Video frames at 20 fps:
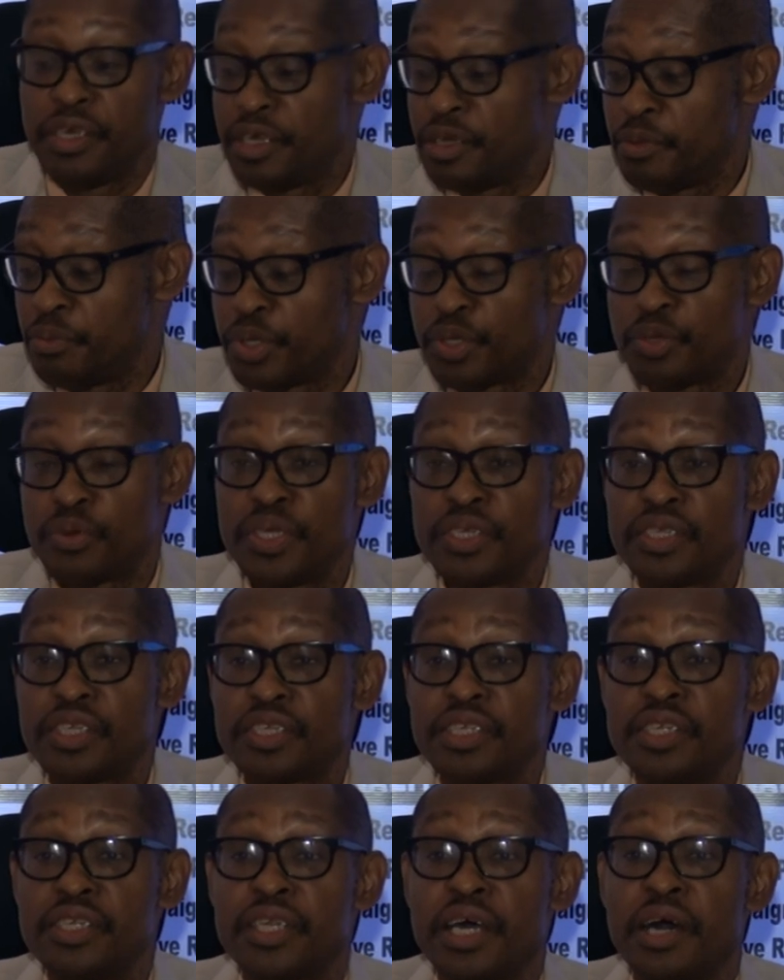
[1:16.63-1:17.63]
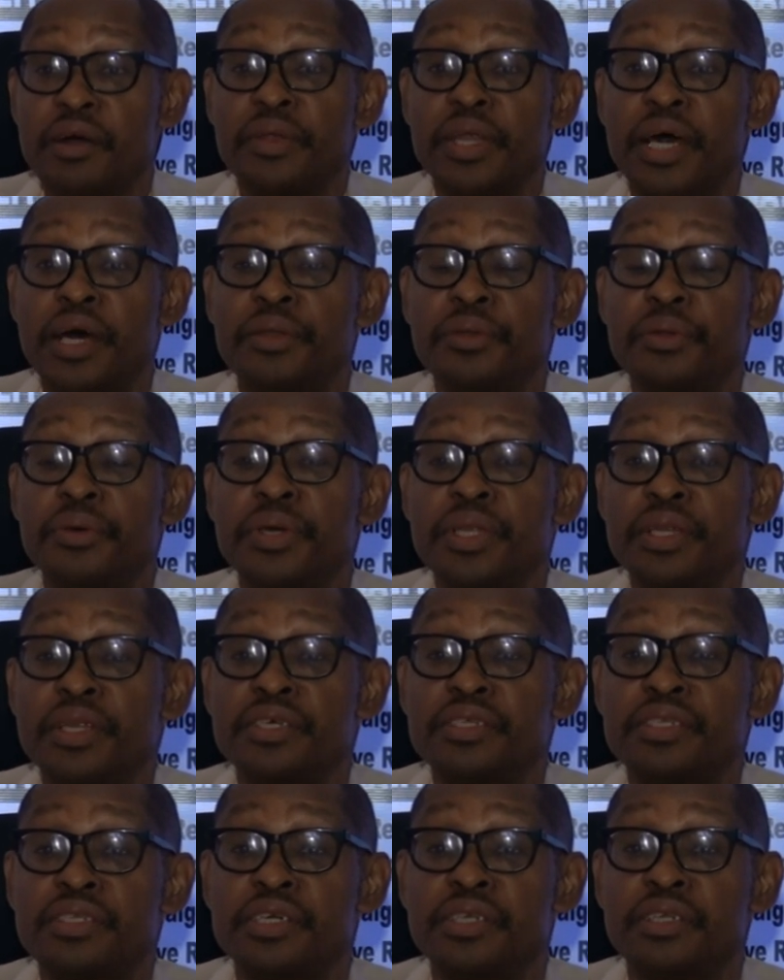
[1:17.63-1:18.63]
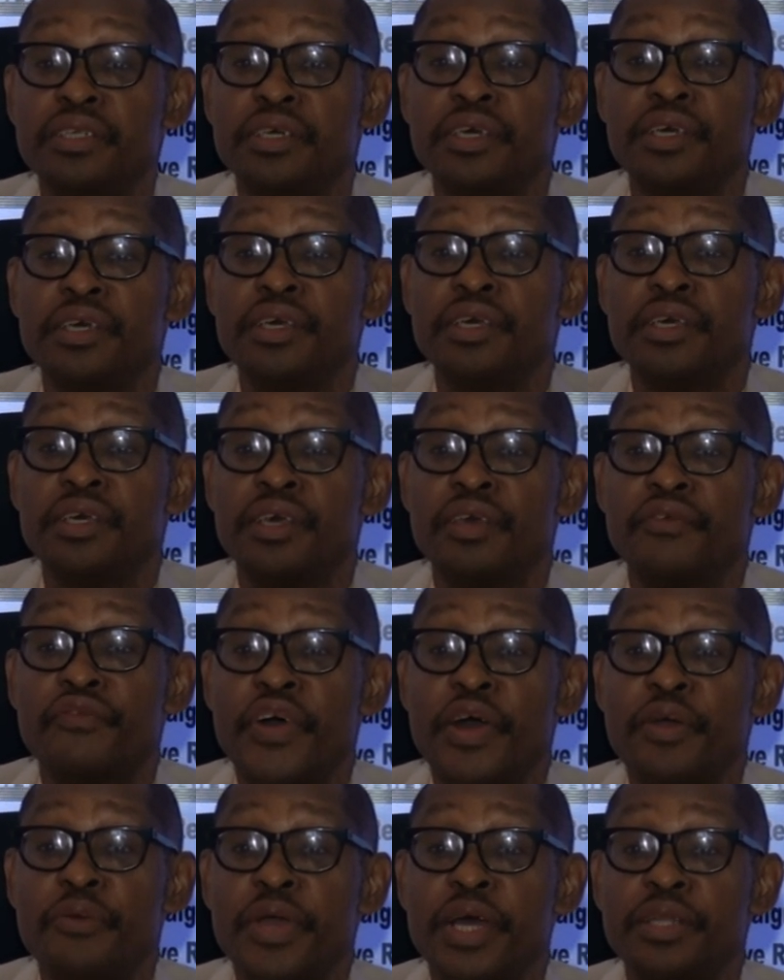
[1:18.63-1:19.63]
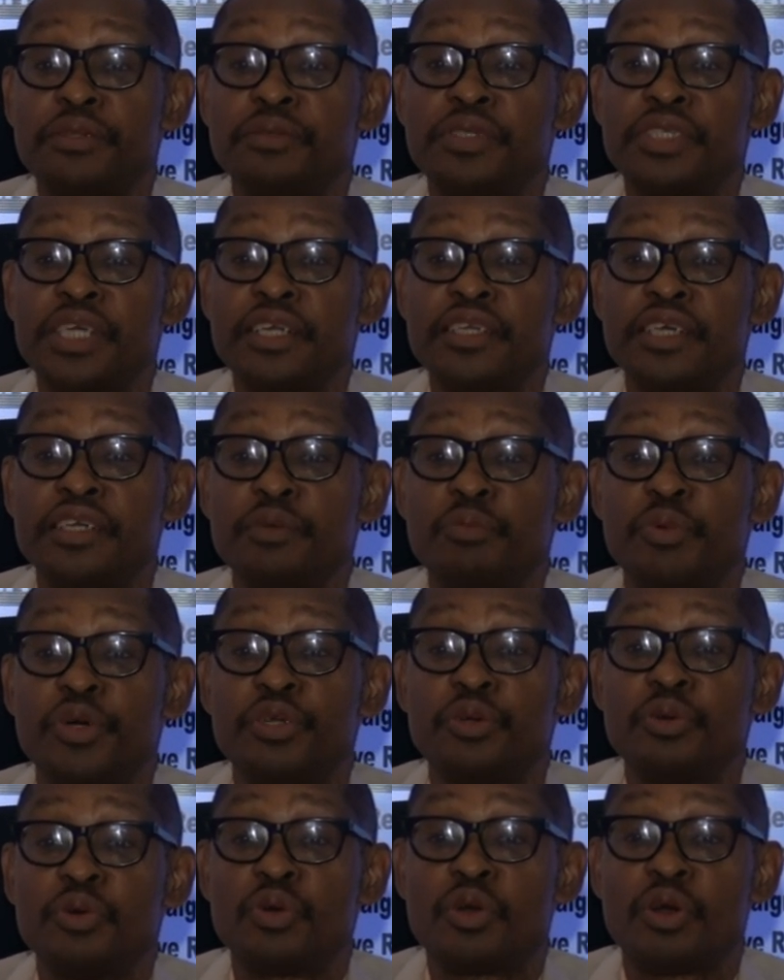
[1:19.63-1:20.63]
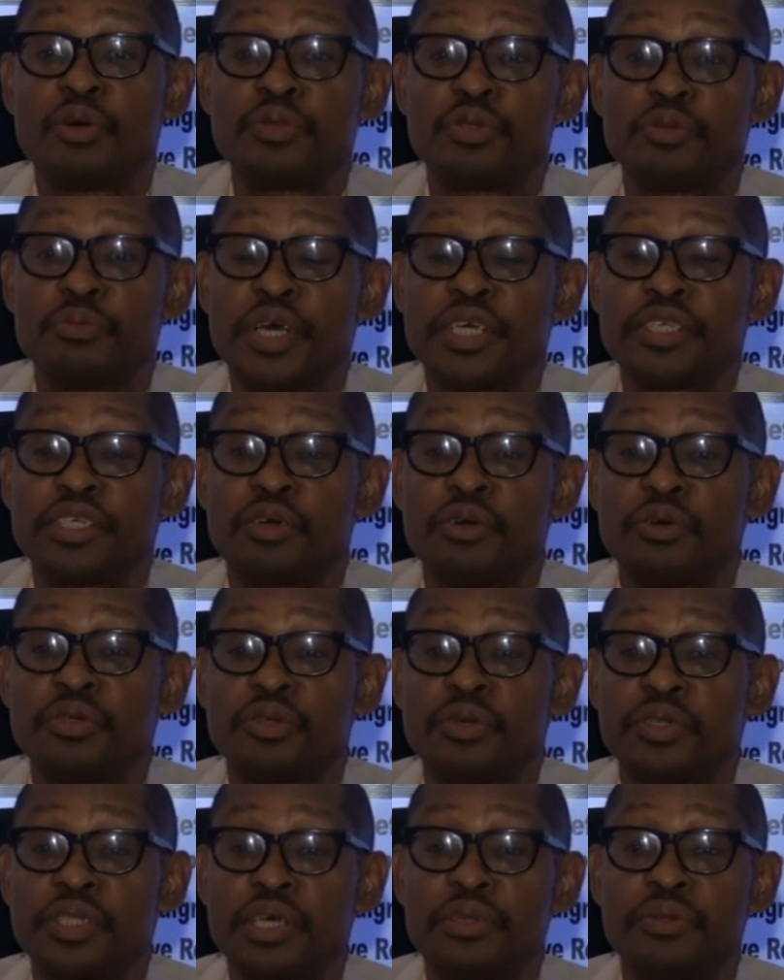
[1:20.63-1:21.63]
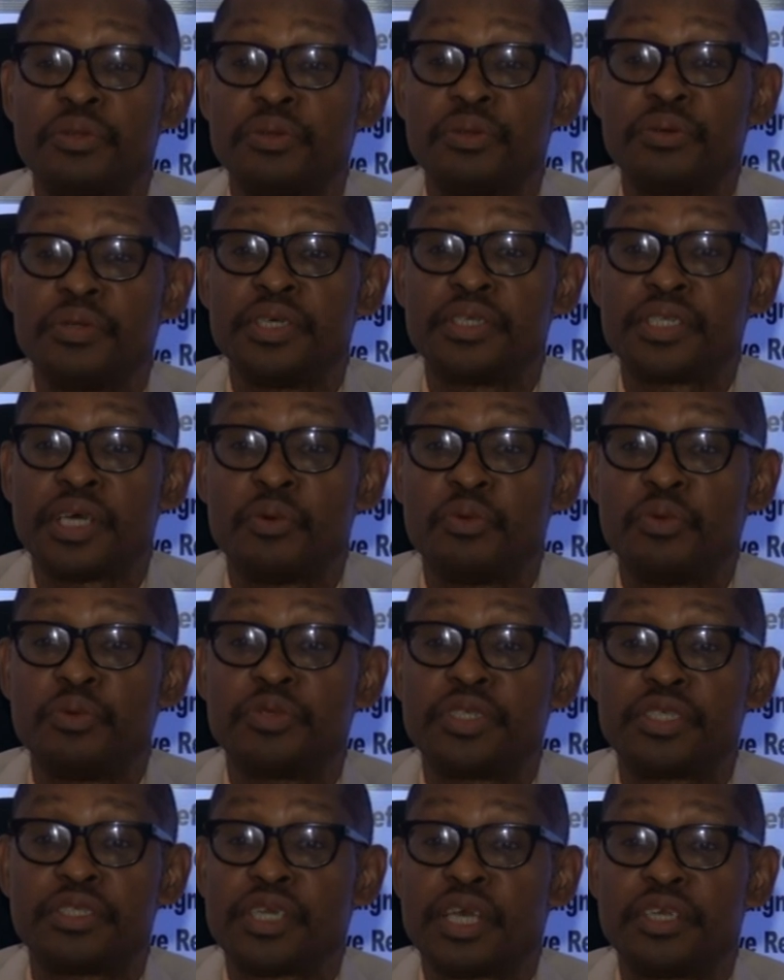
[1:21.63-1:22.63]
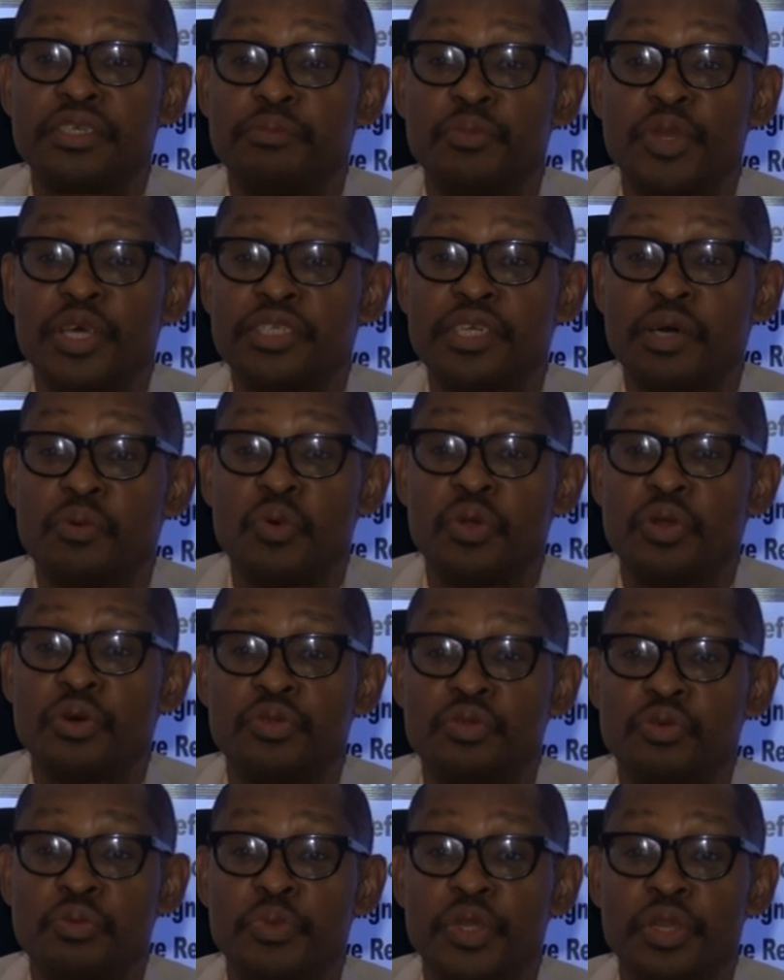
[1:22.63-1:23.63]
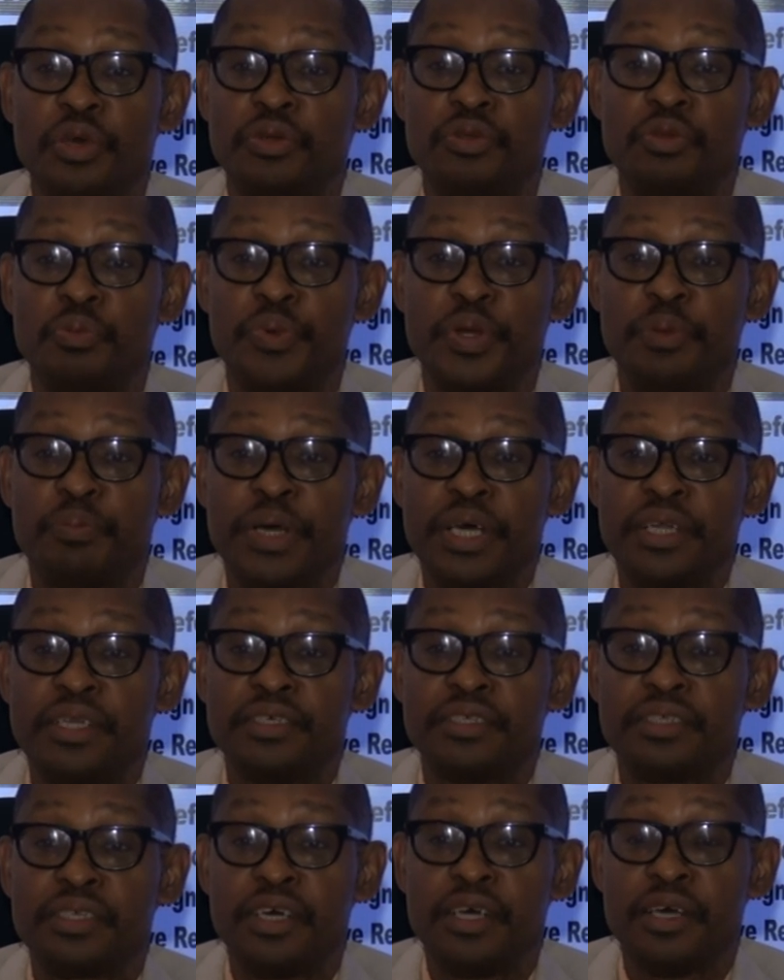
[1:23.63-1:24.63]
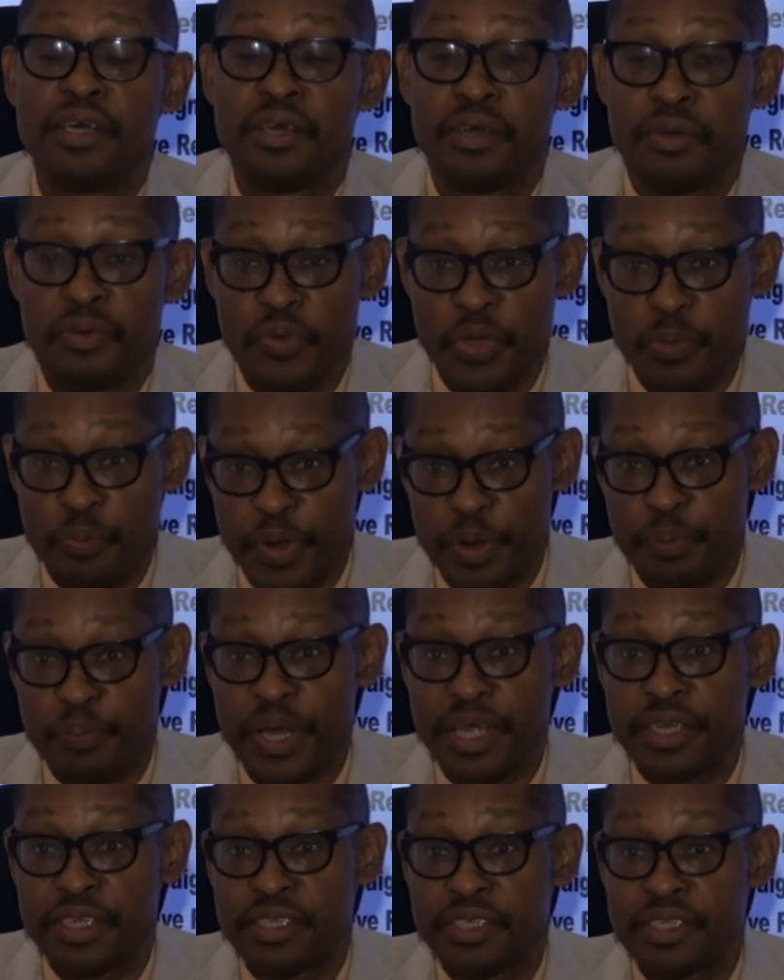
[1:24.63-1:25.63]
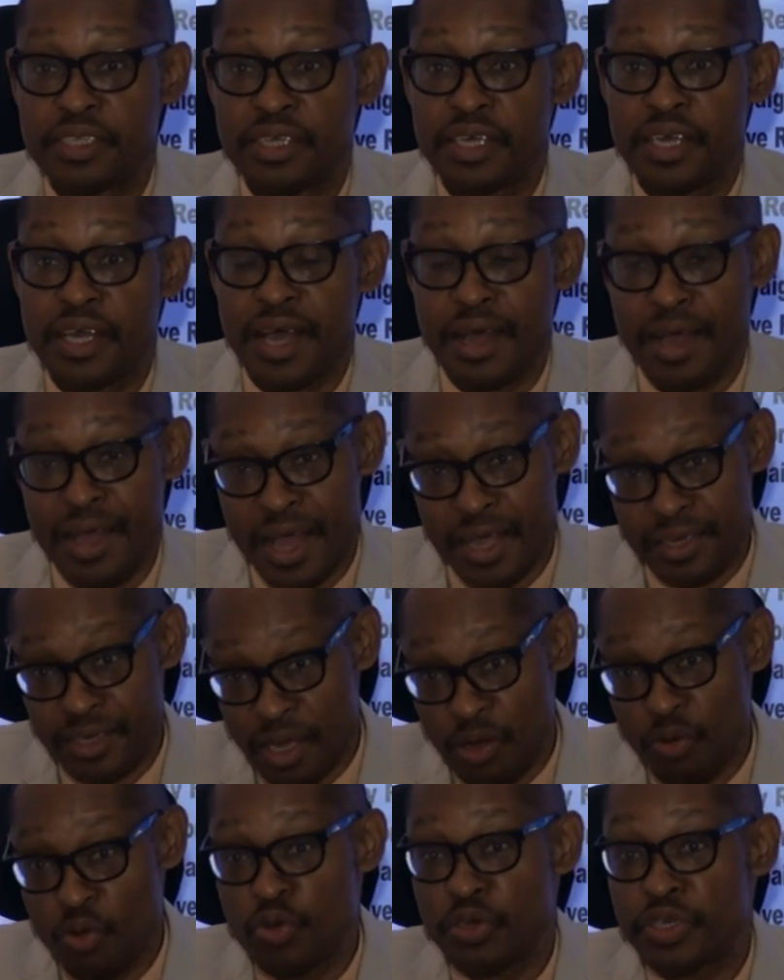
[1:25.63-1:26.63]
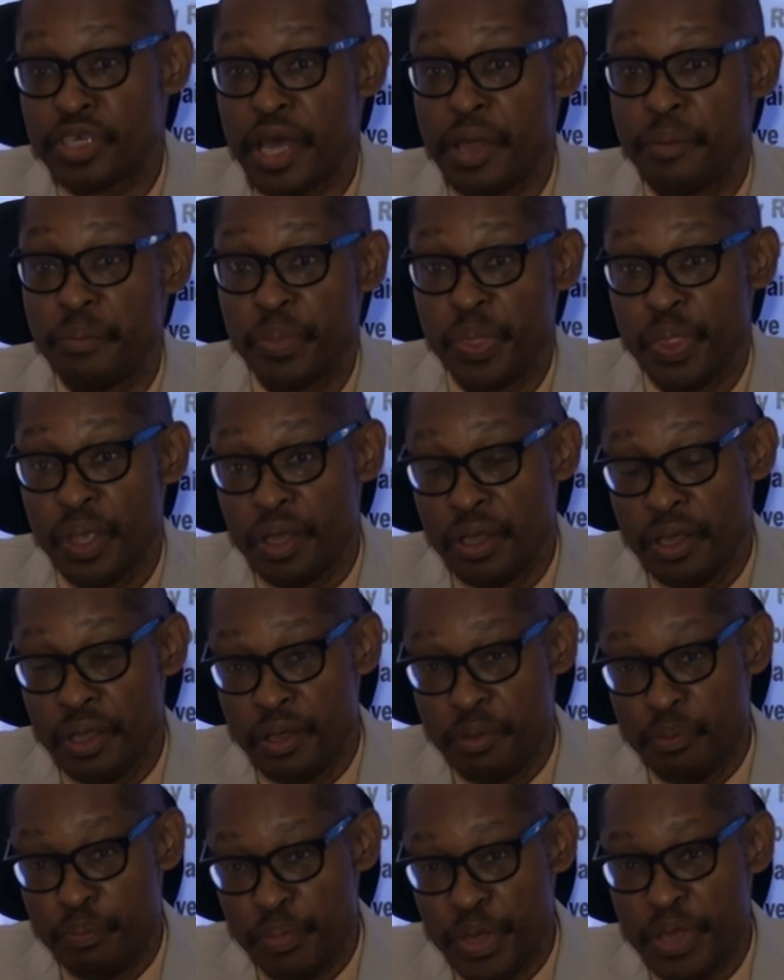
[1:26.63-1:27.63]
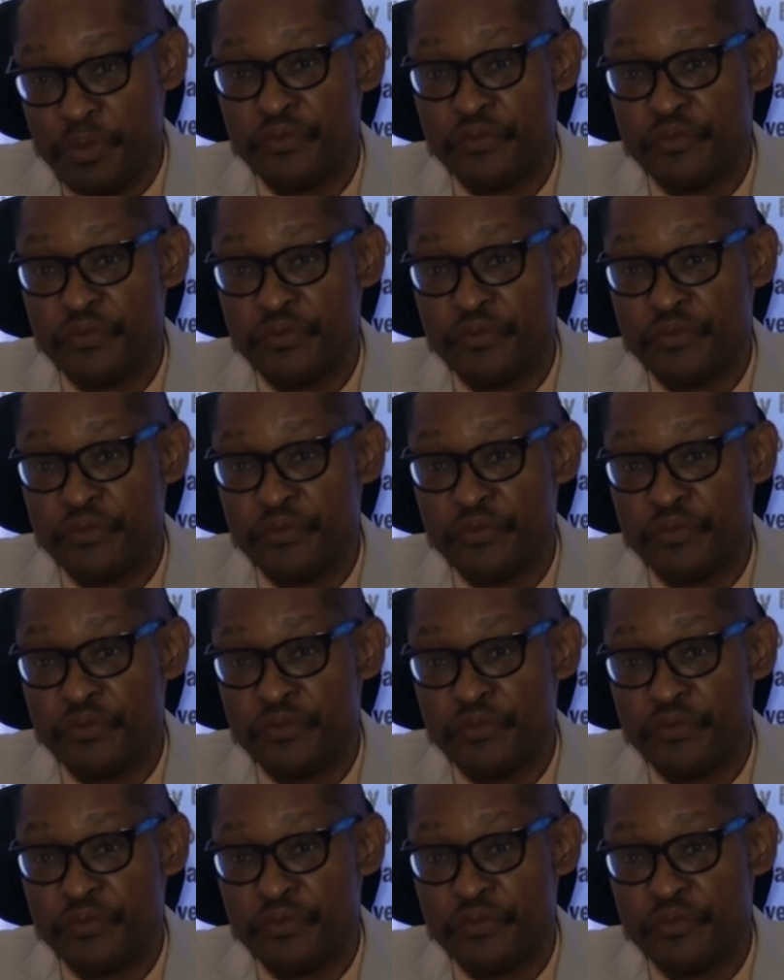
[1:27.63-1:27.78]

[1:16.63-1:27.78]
In between sitting down and doing this thing, if I were to charge anybody who comes to me as a consultant to do this, I wouldn't charge him less than 1 or 2 million to prepare this. We prepare this at our own time, pay